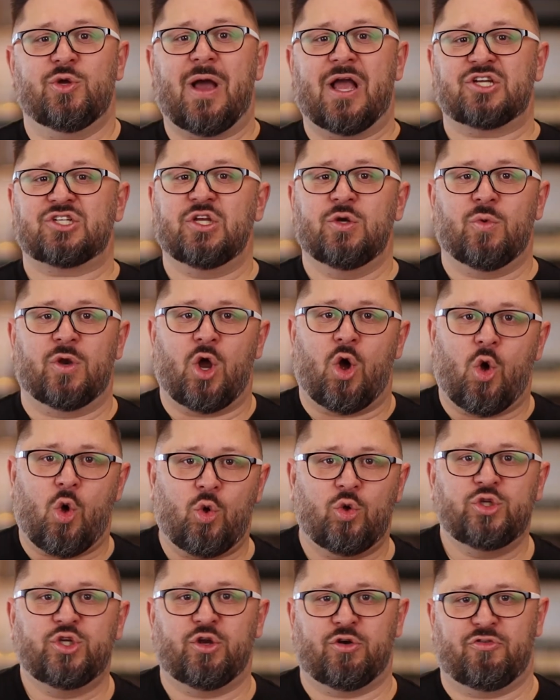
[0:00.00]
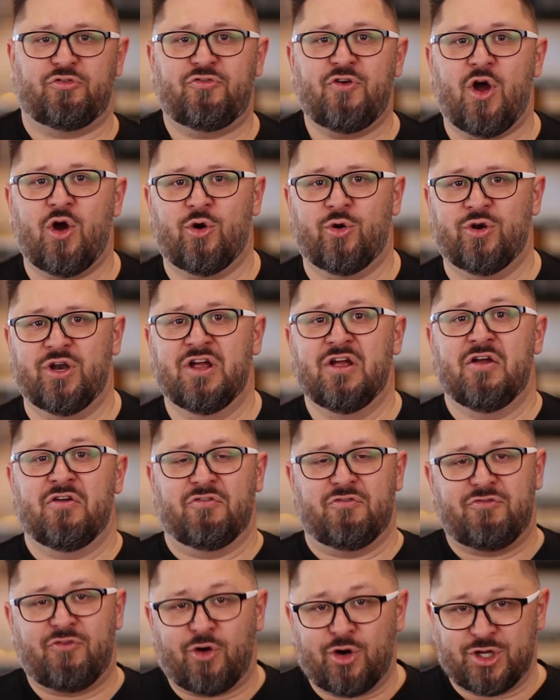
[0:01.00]
you actually wanna hold your phone
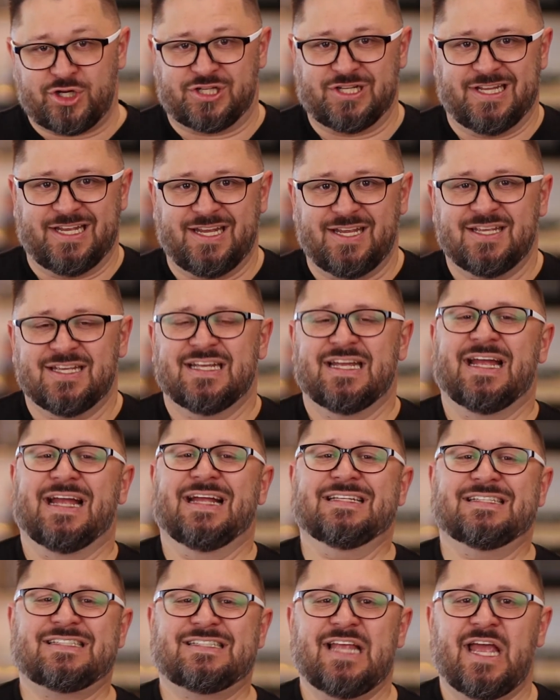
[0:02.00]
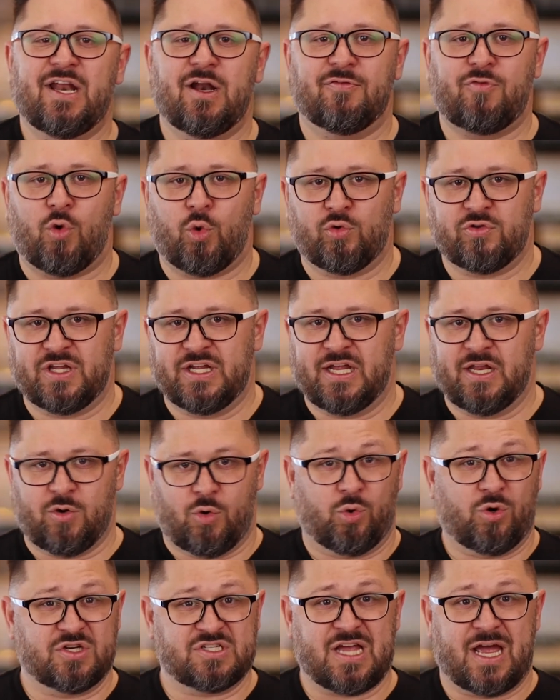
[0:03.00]
vertically instead of holding it
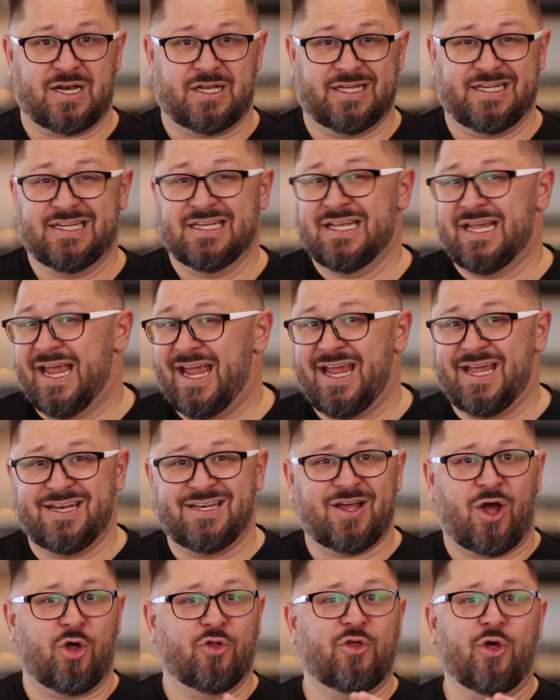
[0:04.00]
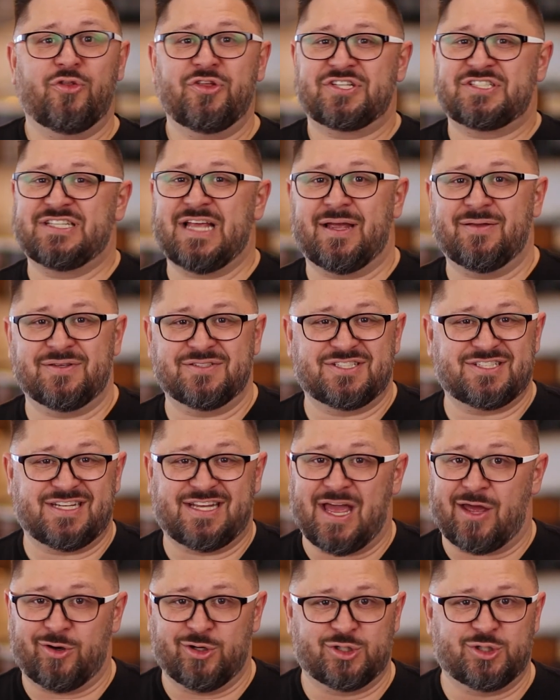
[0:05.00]
horizontally. And although this sounds
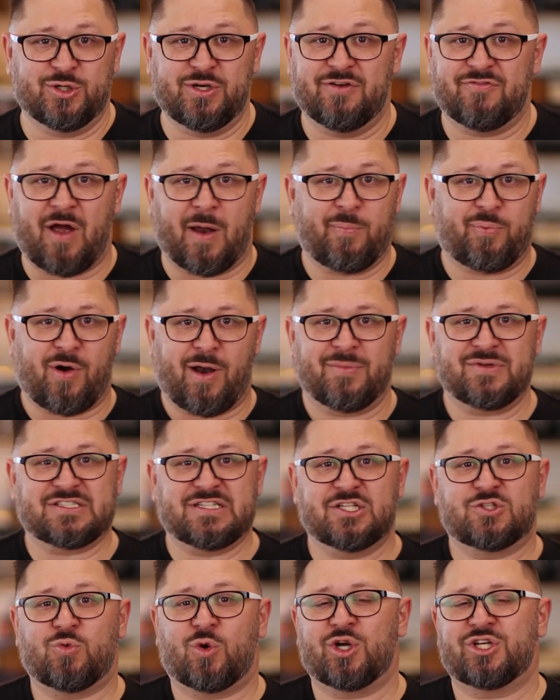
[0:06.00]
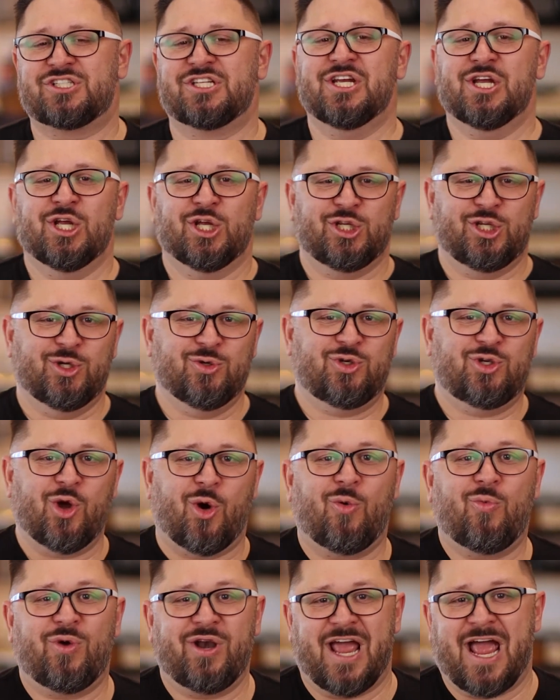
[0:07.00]
counterintuitive, I promise this works. You
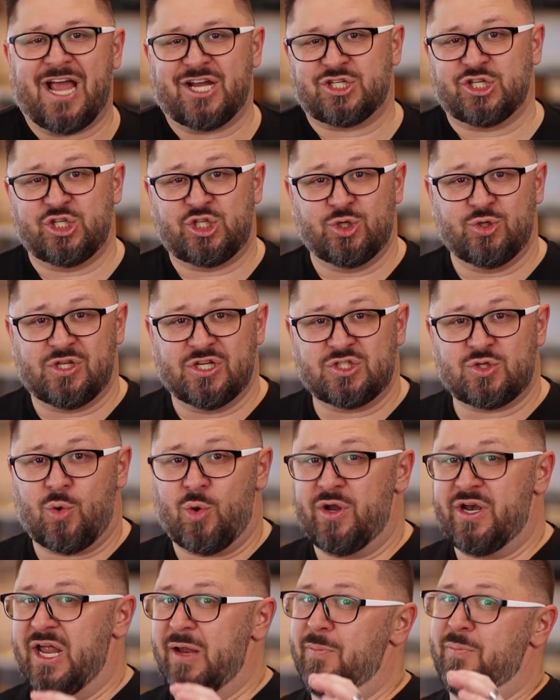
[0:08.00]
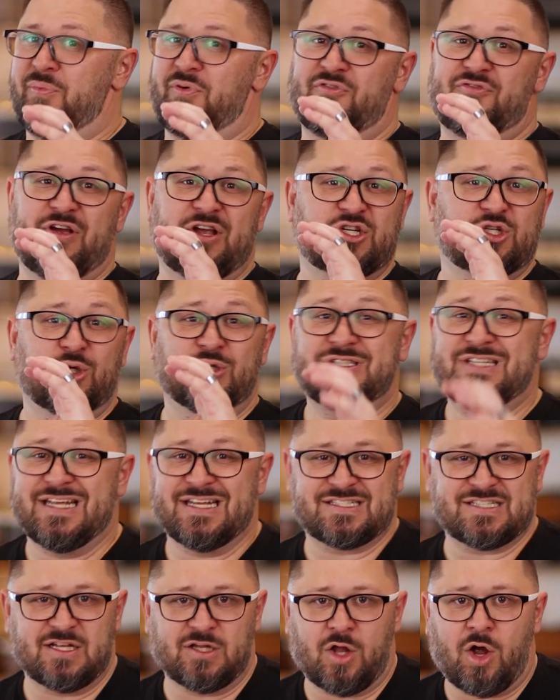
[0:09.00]
don't wanna actually shoot this on a professional
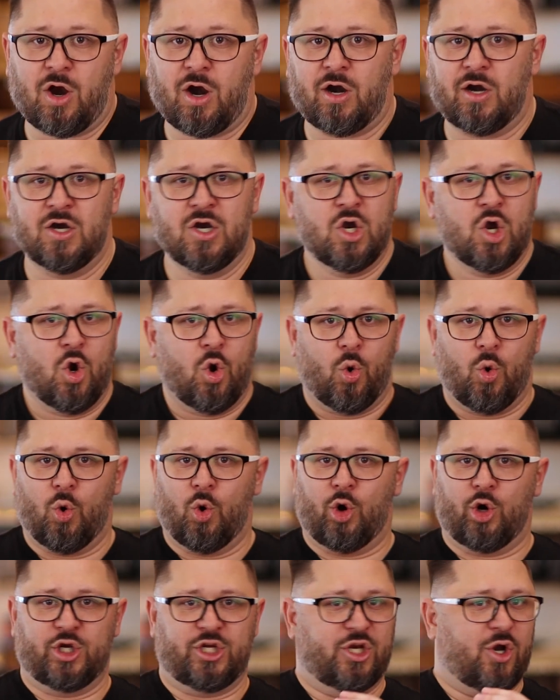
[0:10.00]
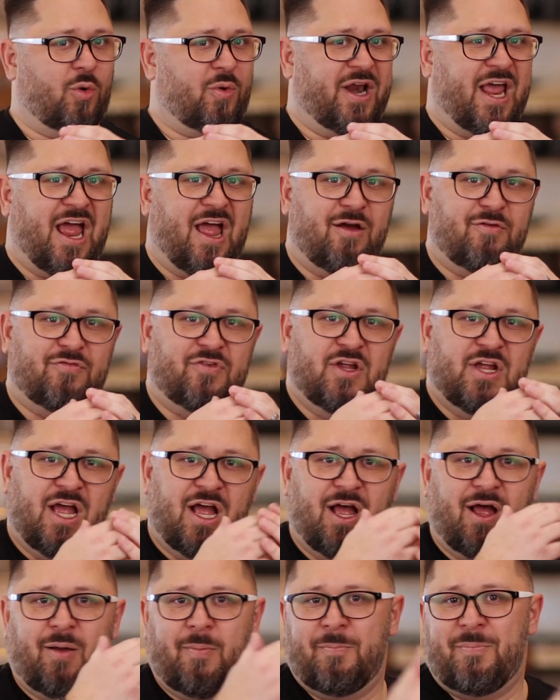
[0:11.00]
DSLR, or you don't wanna have
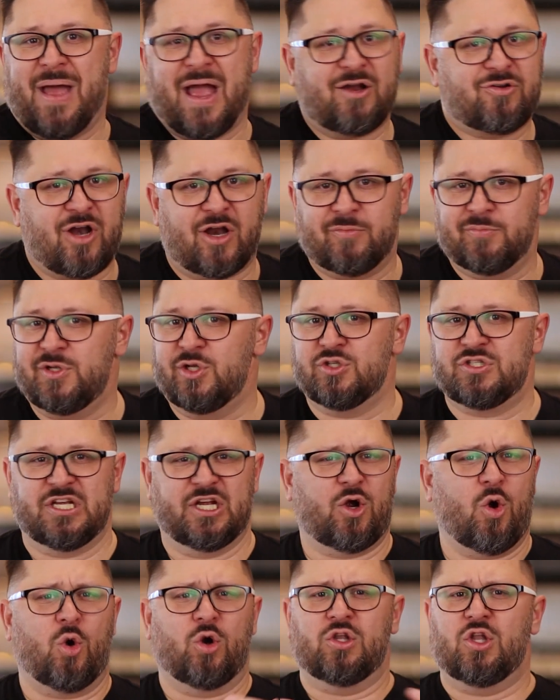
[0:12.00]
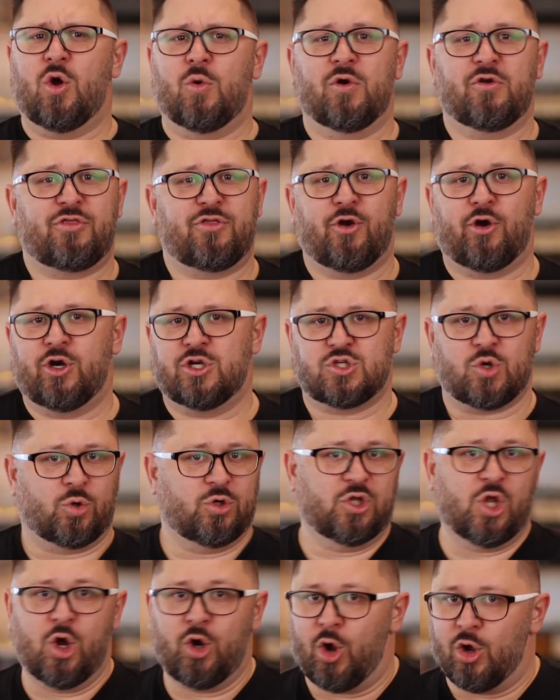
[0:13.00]
background music or lower thirds
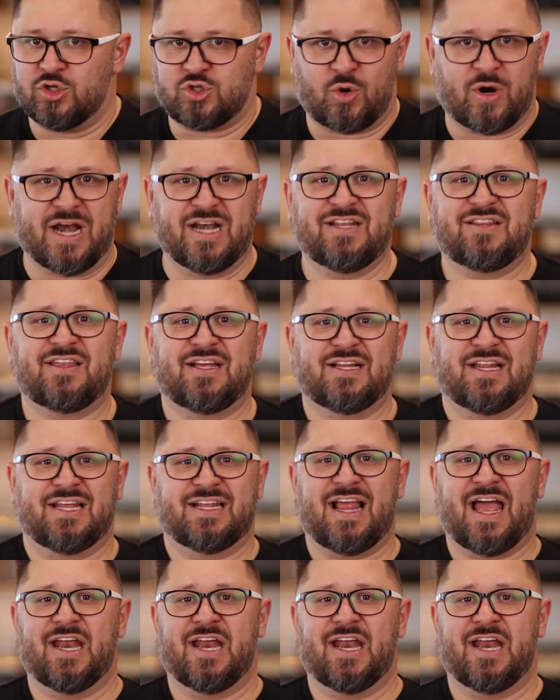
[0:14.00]
or logos or anything like